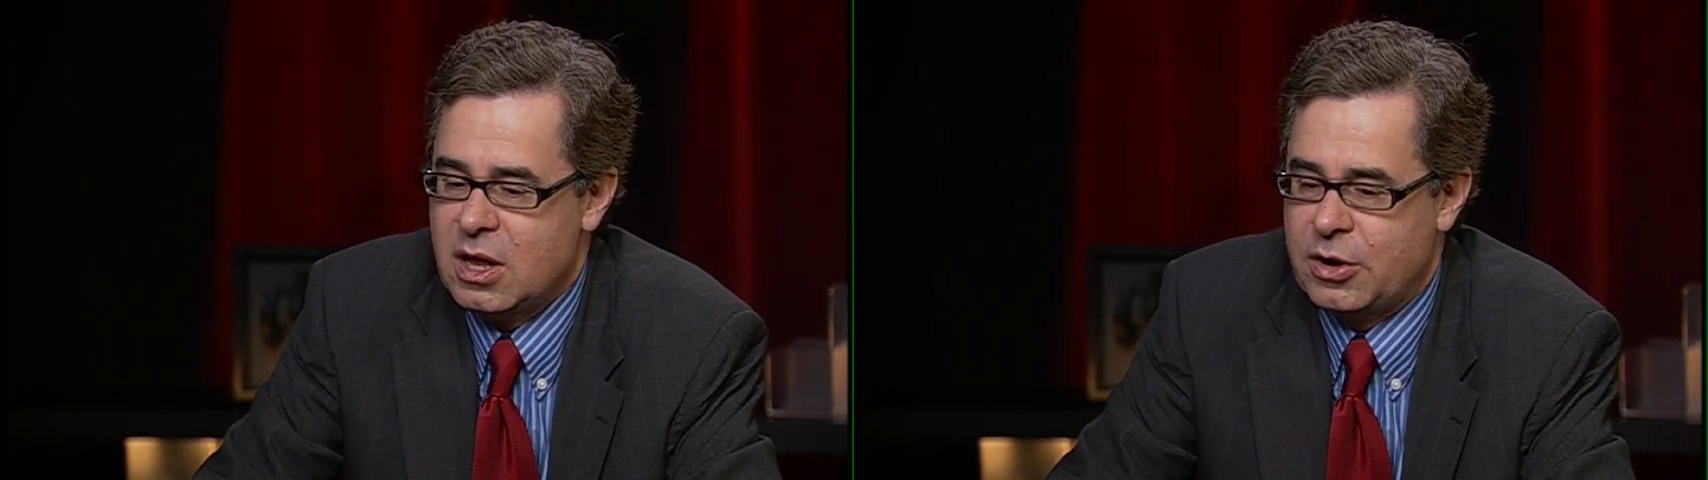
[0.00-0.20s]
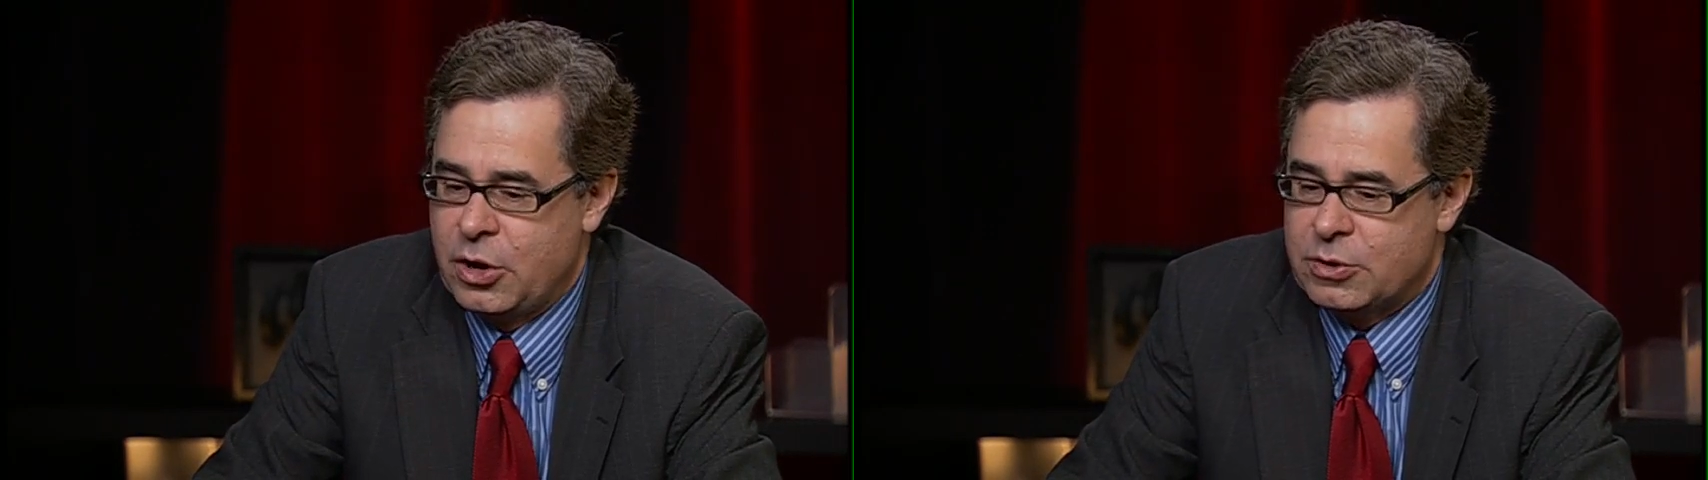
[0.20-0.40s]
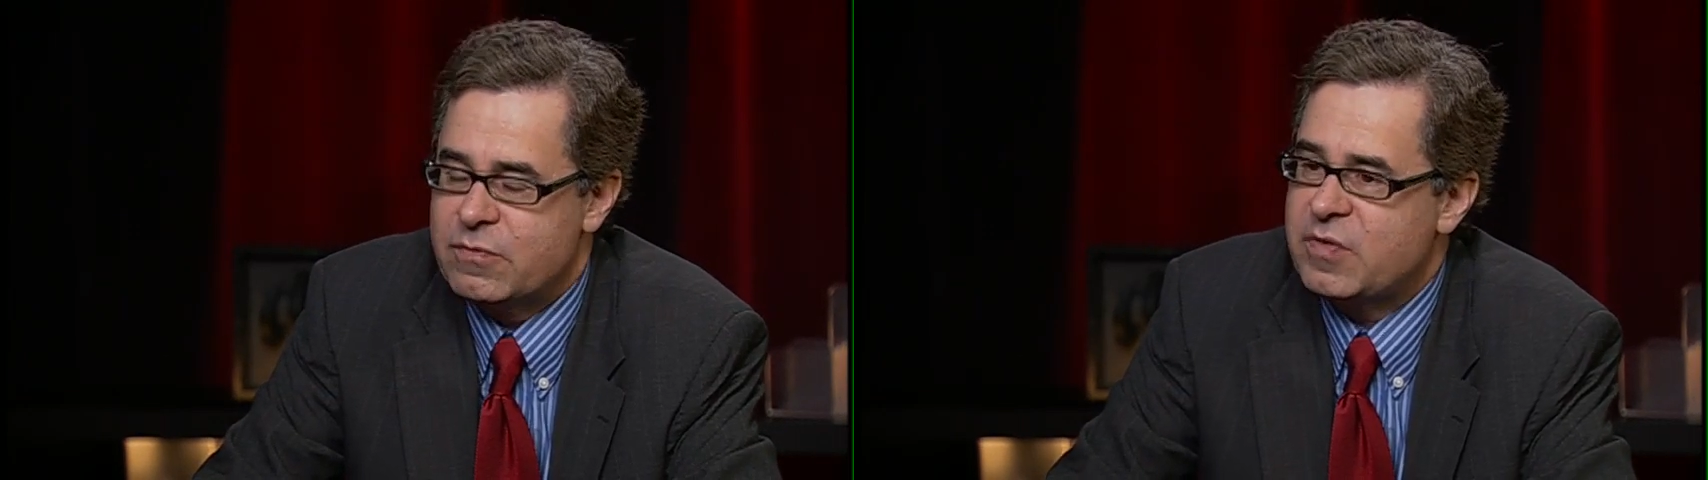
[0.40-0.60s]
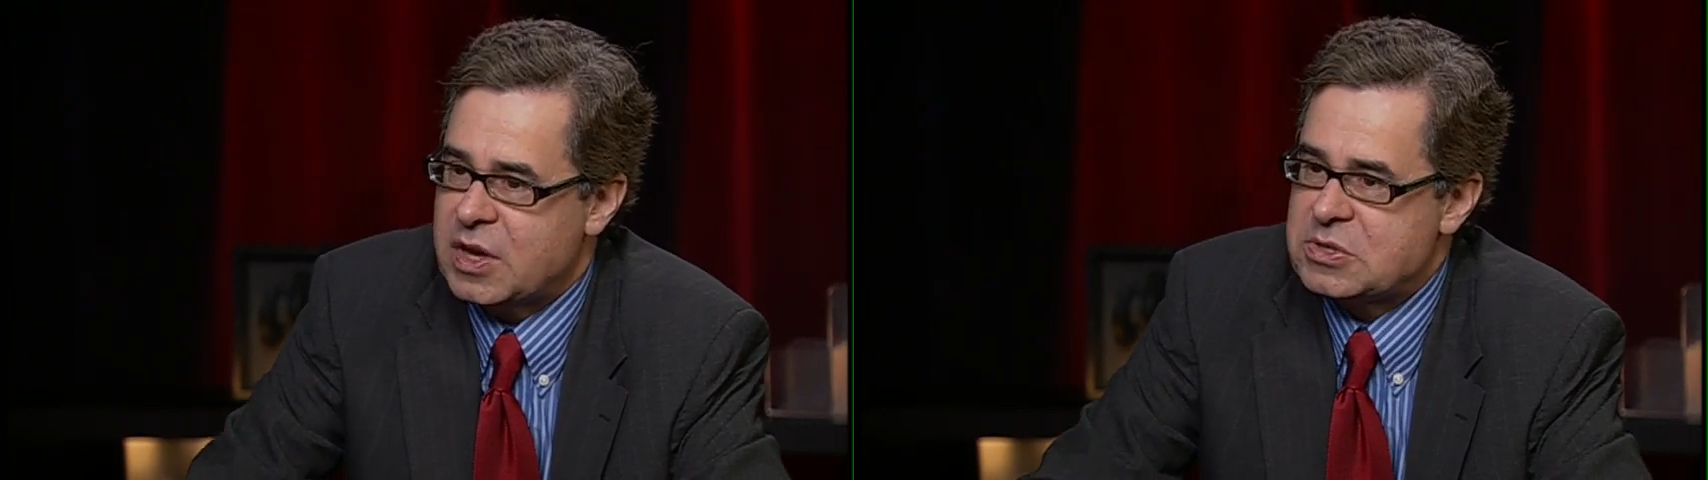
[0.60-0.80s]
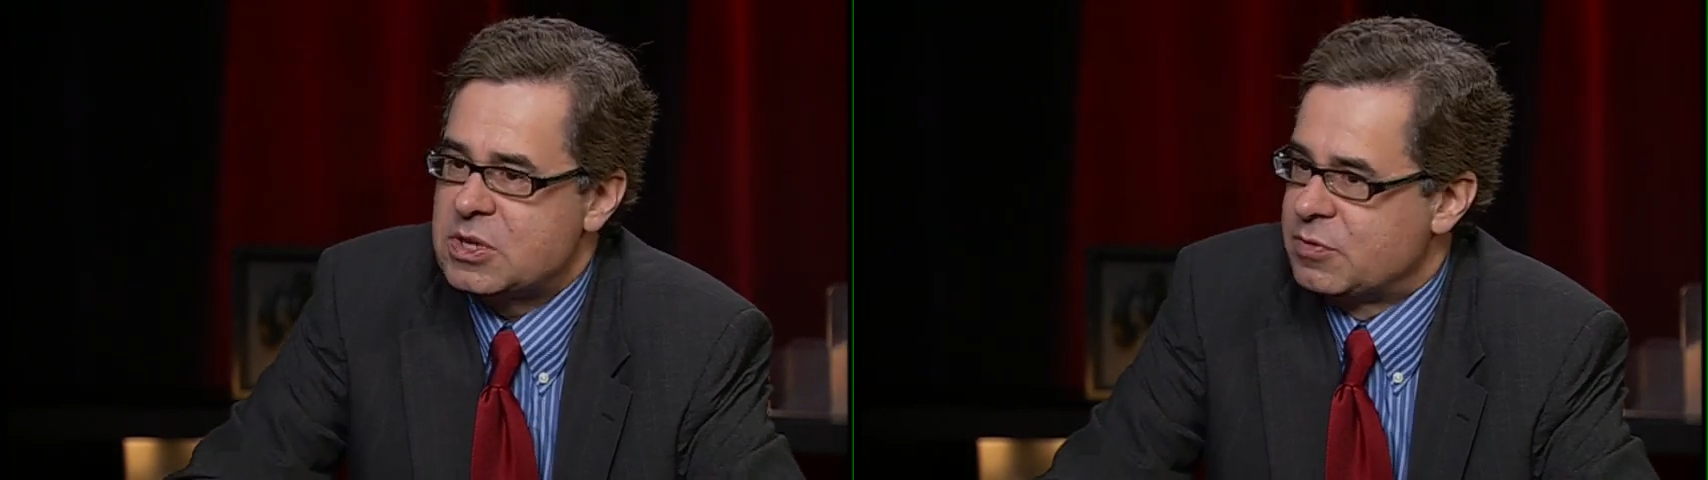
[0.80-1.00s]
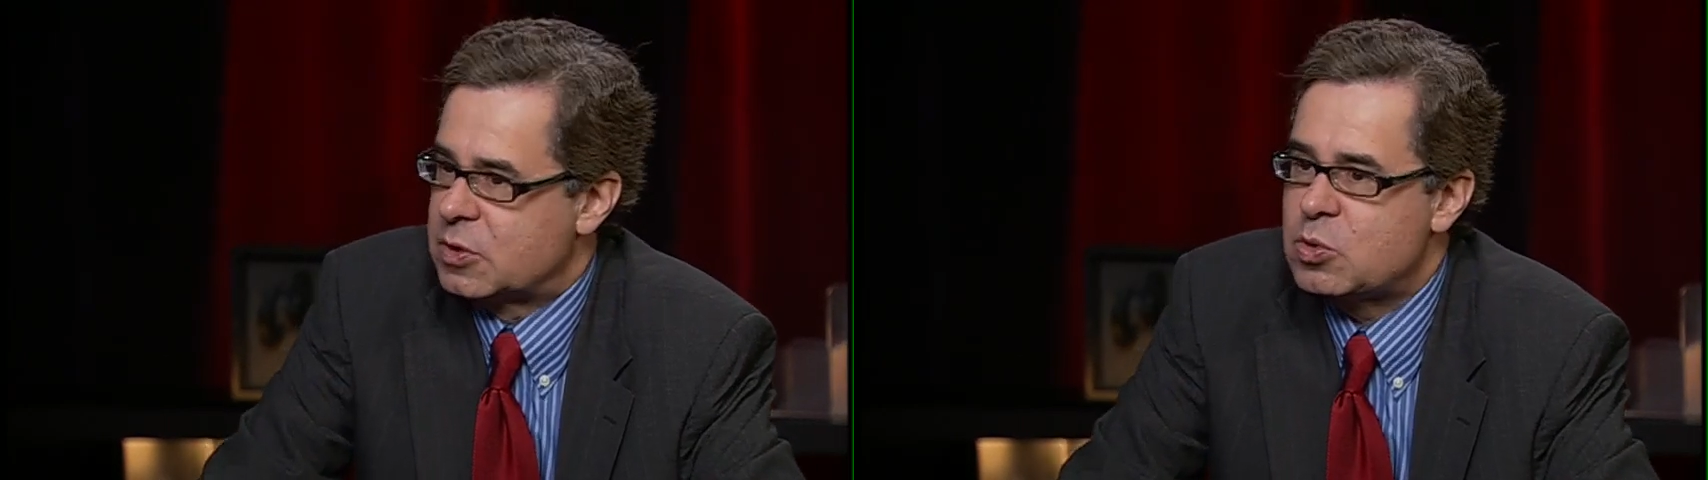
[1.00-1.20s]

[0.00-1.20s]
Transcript: another face of the